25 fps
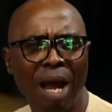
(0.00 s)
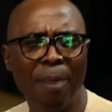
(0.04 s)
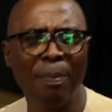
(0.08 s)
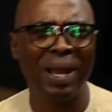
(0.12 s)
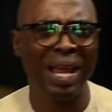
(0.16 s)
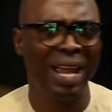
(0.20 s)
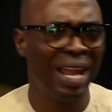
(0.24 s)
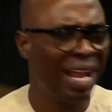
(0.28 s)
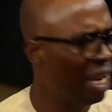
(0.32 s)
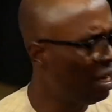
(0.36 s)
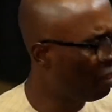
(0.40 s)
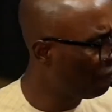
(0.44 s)

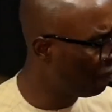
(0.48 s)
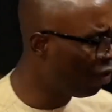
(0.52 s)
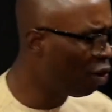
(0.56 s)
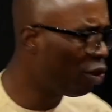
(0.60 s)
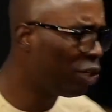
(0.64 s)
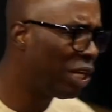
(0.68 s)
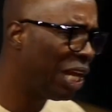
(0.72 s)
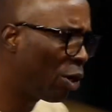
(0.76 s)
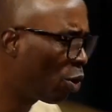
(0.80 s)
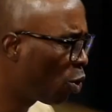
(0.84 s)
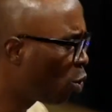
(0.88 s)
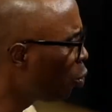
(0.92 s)
clap hand
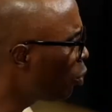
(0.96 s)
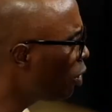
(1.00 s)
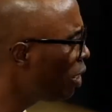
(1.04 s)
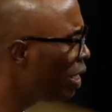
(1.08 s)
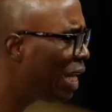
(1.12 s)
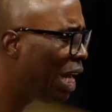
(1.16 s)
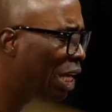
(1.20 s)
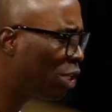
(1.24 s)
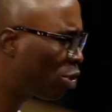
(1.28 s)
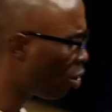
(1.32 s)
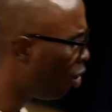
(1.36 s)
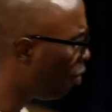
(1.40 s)
for the
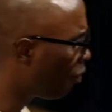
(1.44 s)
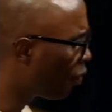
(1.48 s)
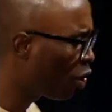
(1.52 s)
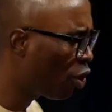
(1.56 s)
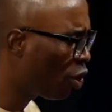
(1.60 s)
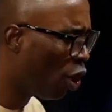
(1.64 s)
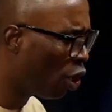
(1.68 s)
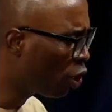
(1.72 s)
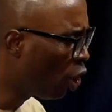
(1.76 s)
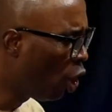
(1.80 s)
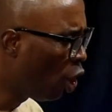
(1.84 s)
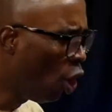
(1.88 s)
goodness of
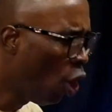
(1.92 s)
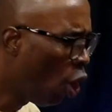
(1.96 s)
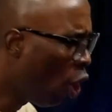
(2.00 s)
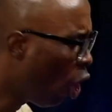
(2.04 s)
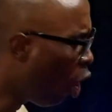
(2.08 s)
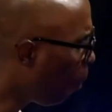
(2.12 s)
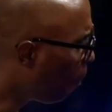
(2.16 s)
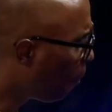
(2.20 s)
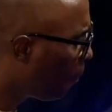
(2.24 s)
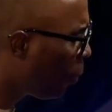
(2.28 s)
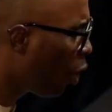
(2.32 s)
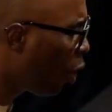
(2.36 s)
God
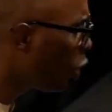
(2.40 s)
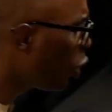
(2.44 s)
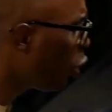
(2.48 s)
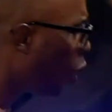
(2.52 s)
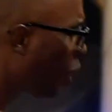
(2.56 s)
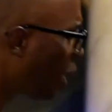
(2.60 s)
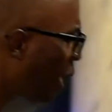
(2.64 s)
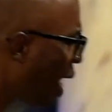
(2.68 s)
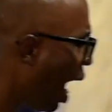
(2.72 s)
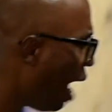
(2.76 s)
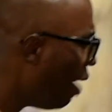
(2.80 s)
upon your